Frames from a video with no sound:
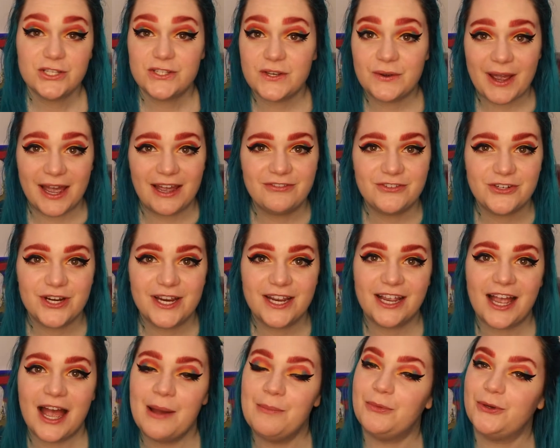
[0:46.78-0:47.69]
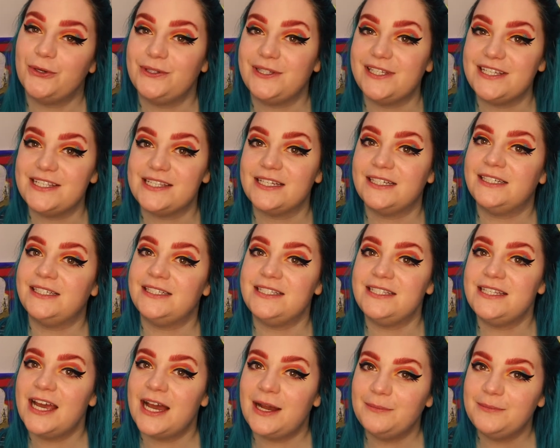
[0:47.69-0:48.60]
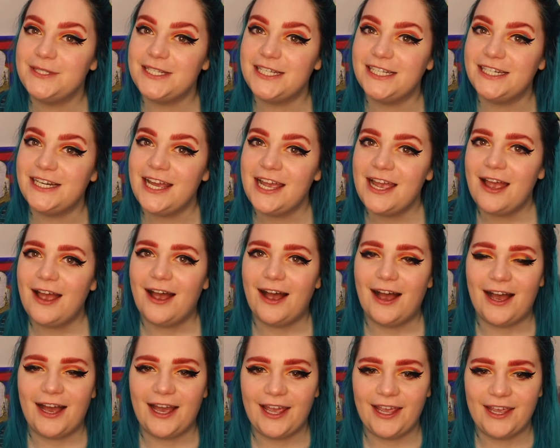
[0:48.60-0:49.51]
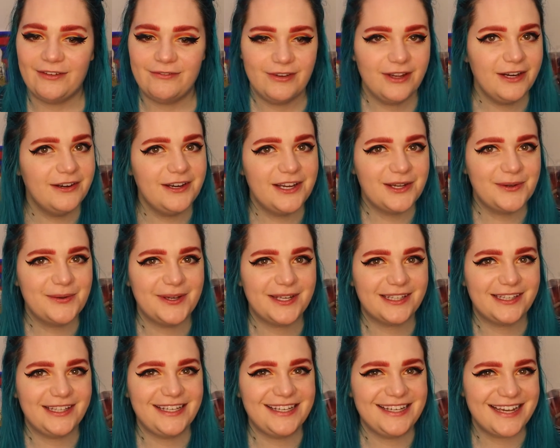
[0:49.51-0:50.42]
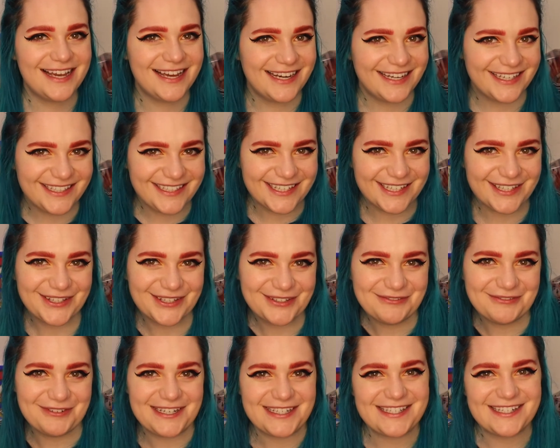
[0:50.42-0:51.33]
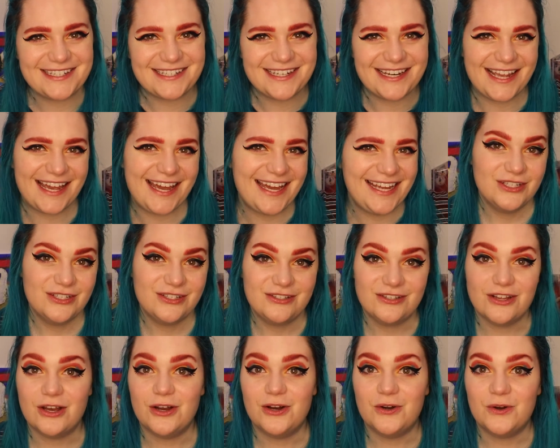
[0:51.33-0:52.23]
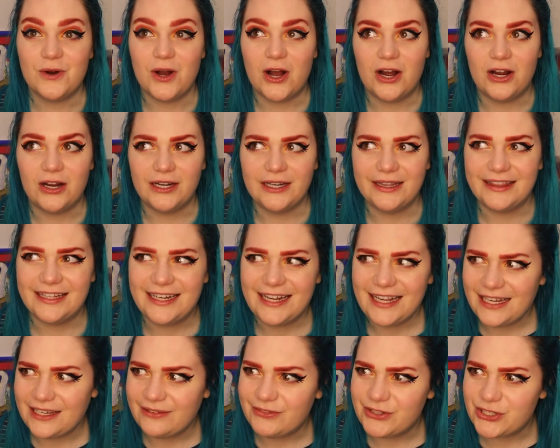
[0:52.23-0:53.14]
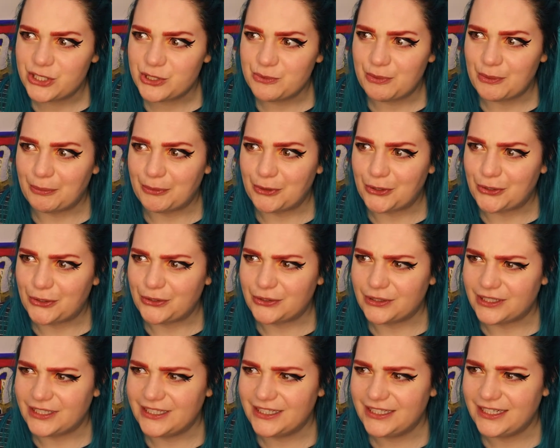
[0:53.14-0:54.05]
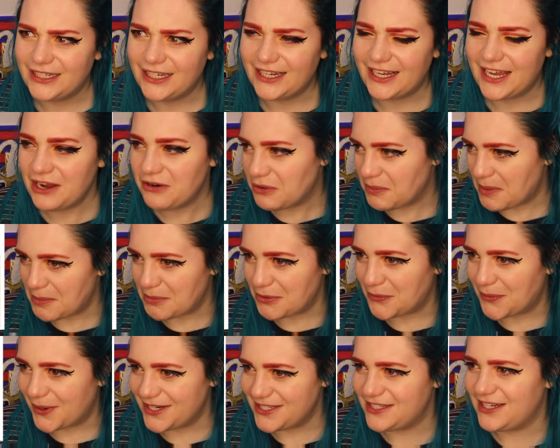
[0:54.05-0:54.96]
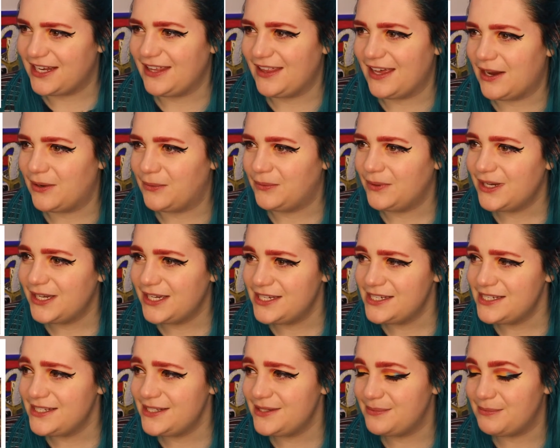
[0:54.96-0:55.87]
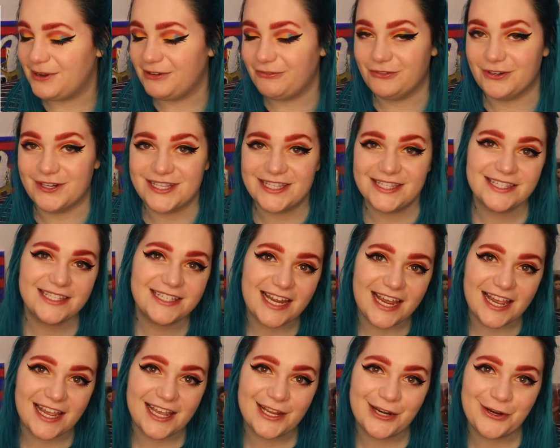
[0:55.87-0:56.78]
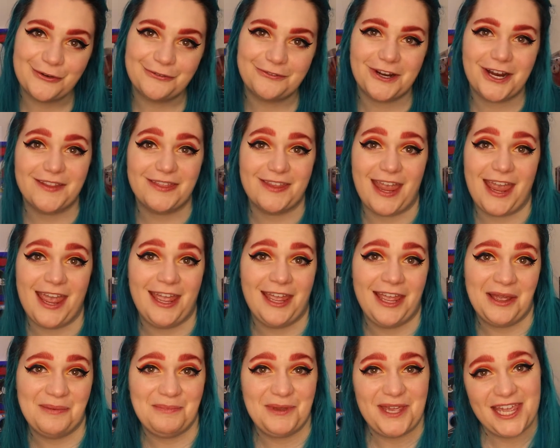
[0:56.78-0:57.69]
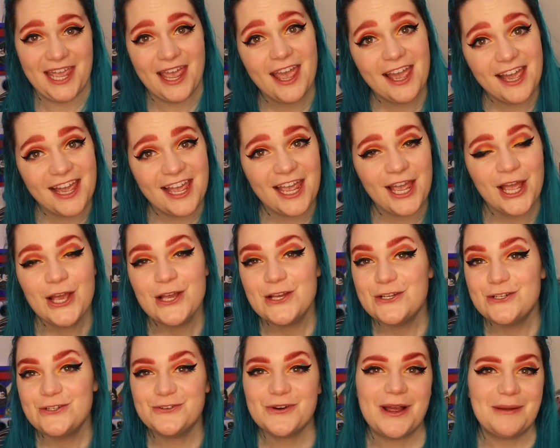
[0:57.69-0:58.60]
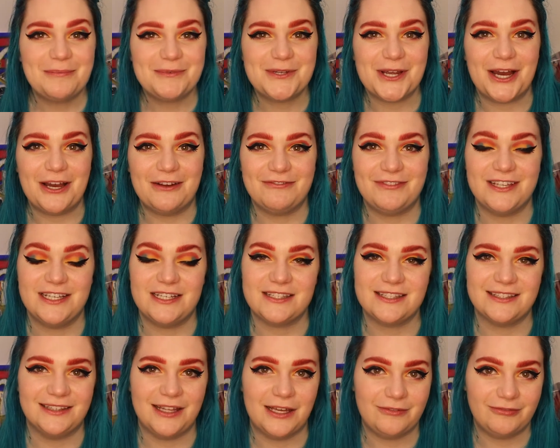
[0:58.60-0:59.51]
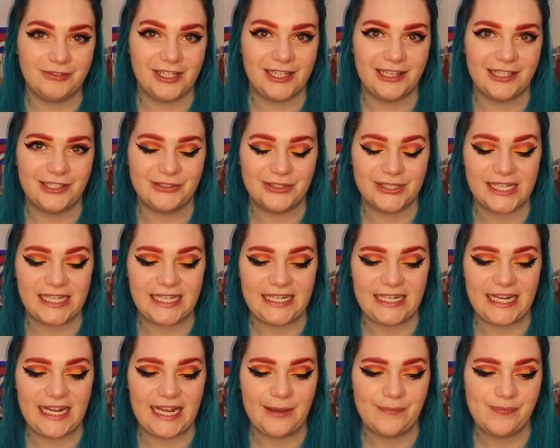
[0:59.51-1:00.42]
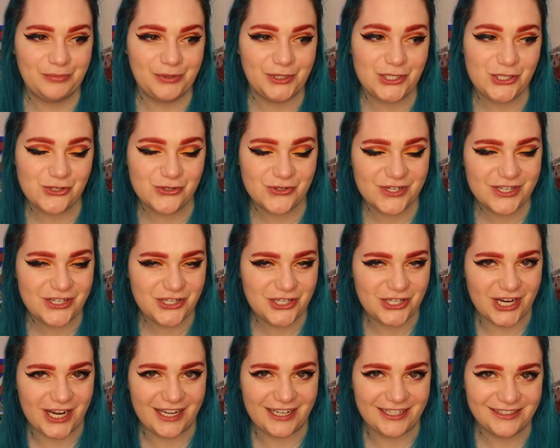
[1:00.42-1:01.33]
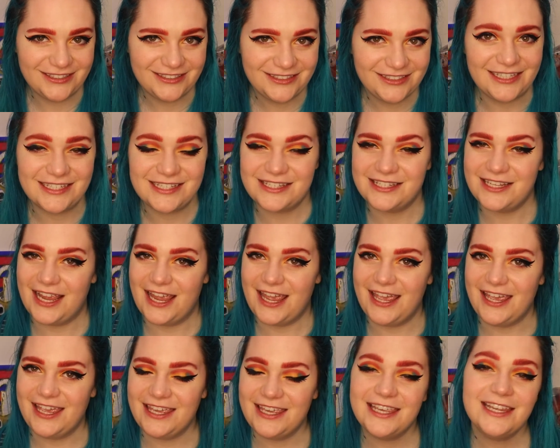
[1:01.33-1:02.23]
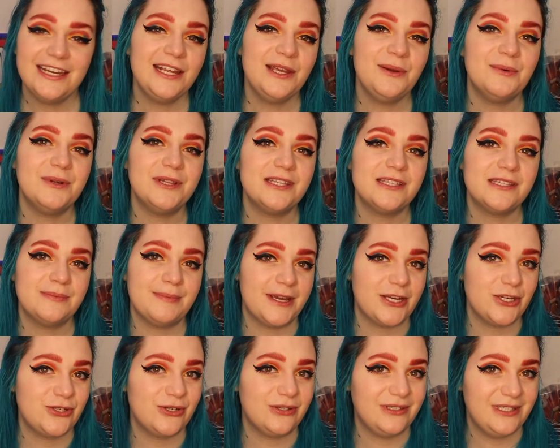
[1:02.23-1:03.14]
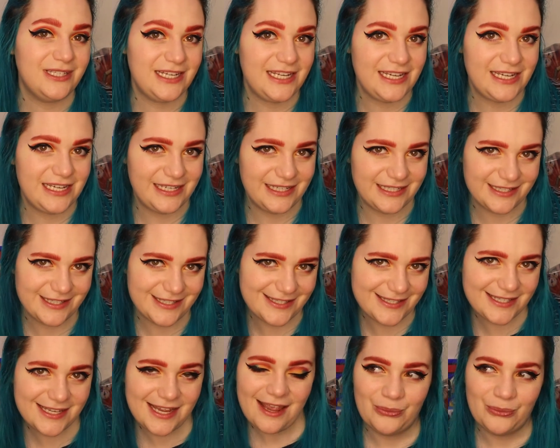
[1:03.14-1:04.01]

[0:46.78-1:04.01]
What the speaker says: So after I got Mona Lisa adopted, I very quickly got another foster cat. So on the day of the Super Bowl, I can't remember what day that was, my friend Stan over at the AAPA dropped off this lovely little kitty. Patricia is a kitty with special needs.